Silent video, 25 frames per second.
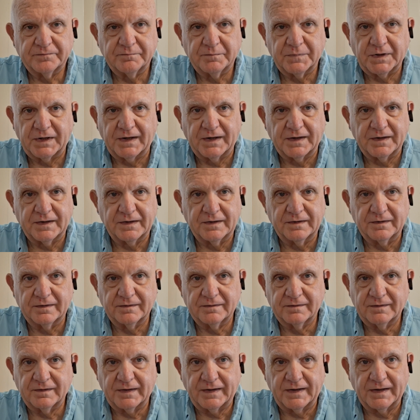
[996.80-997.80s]
But I didn't
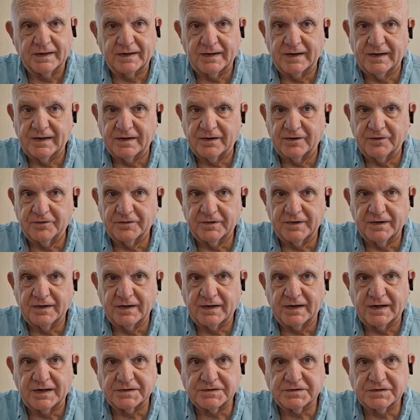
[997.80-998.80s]
lay down on it
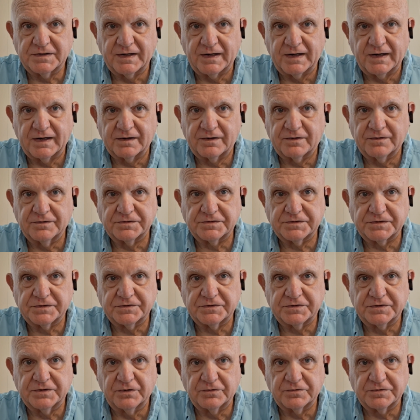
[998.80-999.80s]
last night because
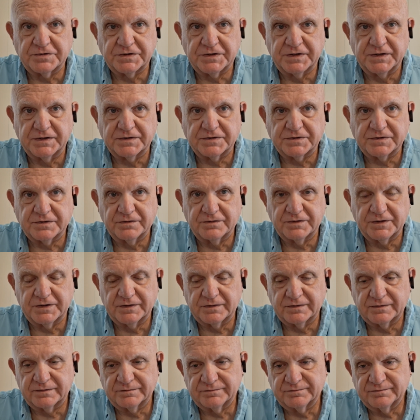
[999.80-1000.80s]
there's no sheets on
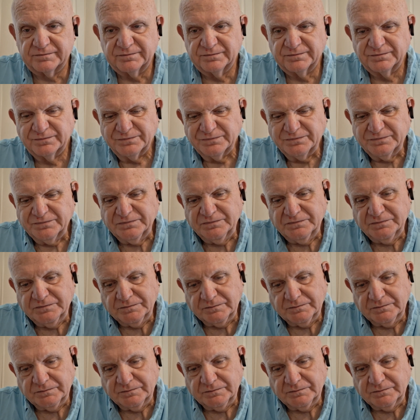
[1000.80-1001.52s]
it.